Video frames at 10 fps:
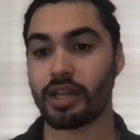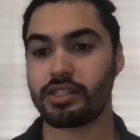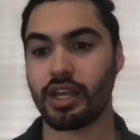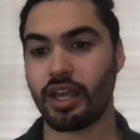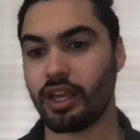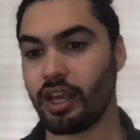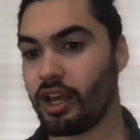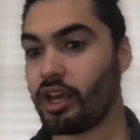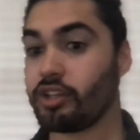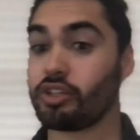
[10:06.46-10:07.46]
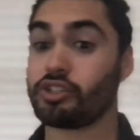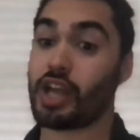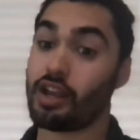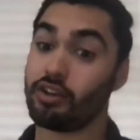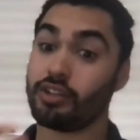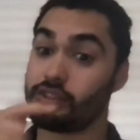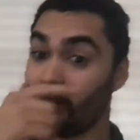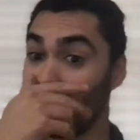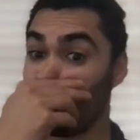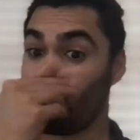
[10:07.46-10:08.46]
say to chat on this a
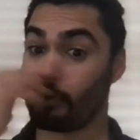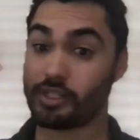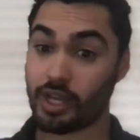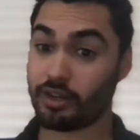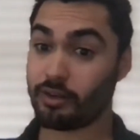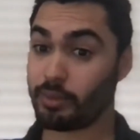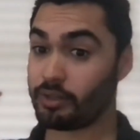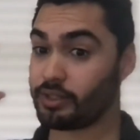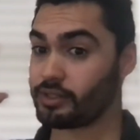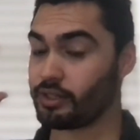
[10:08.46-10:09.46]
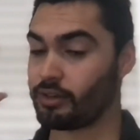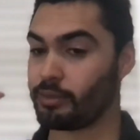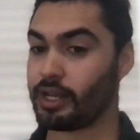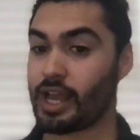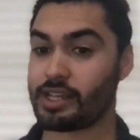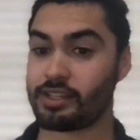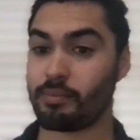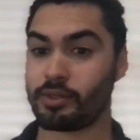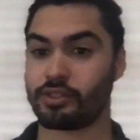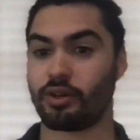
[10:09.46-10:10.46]
little bit, we chatted about this a little bit last
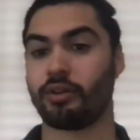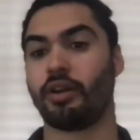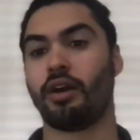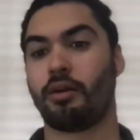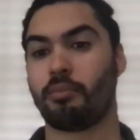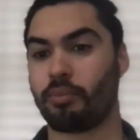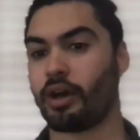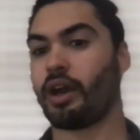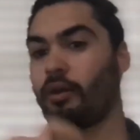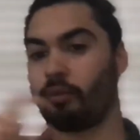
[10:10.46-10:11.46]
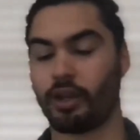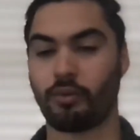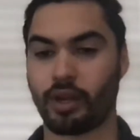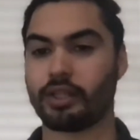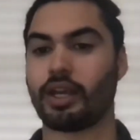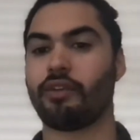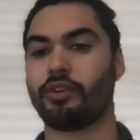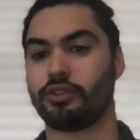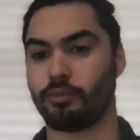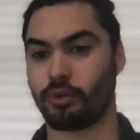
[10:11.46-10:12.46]
episode, but I really want to dive
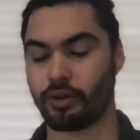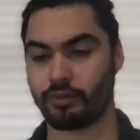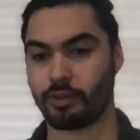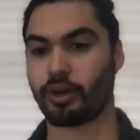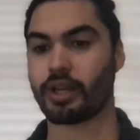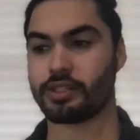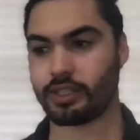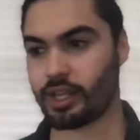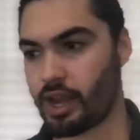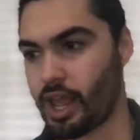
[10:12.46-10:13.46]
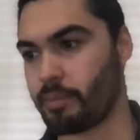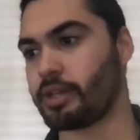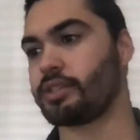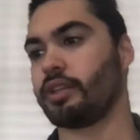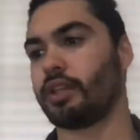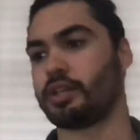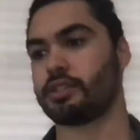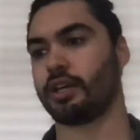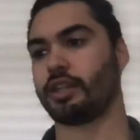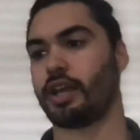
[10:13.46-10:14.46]
into more of the pricing dynamics and things
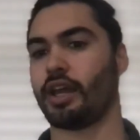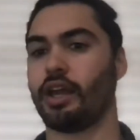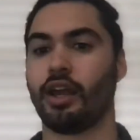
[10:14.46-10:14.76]
like that.